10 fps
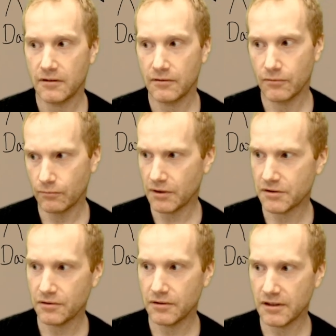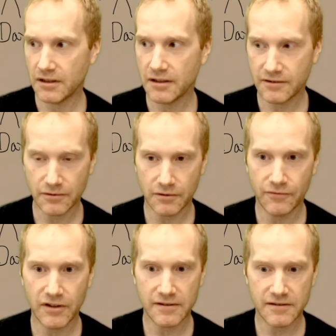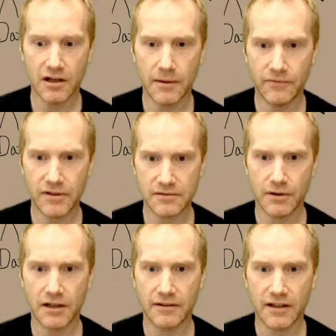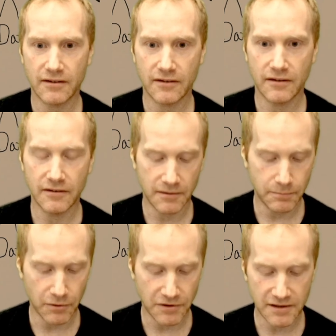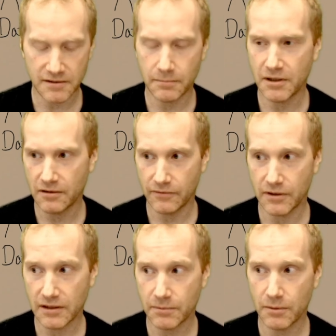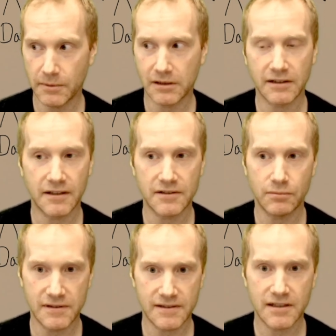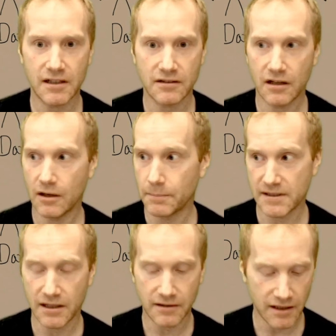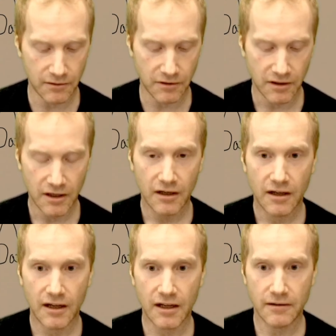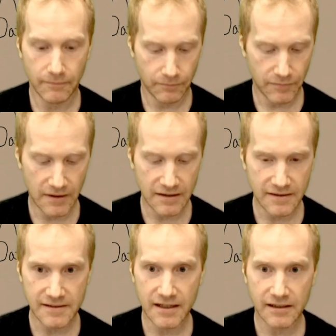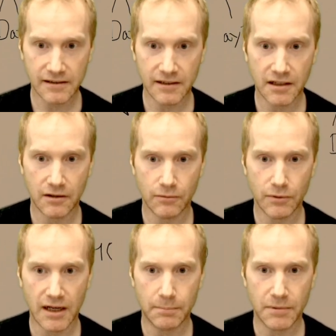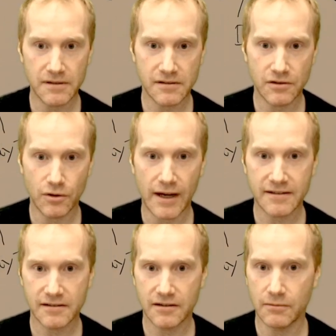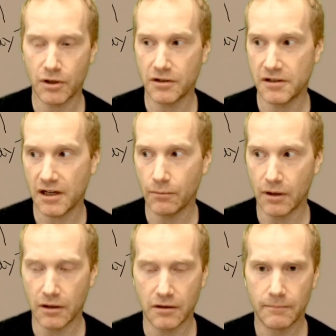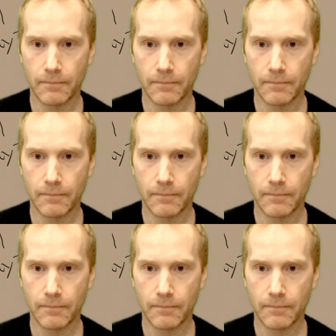it sort of feels obvious, right, that the participant of an experiment like this will see it upside down. And that's exactly what happens. You ask them on day one,